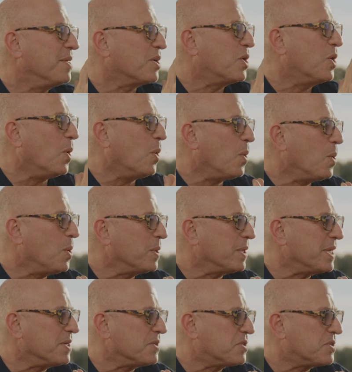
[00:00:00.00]
goal
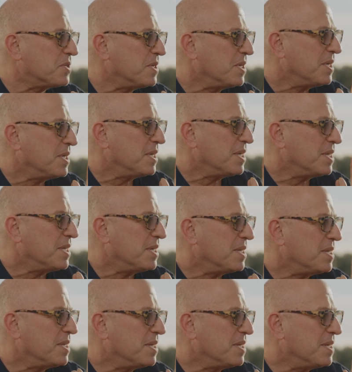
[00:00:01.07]
is
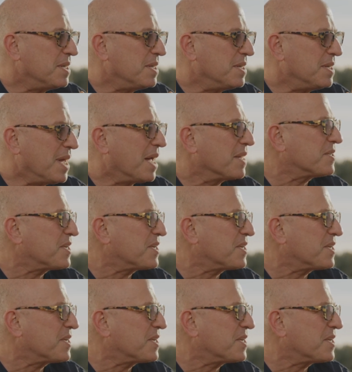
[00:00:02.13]
not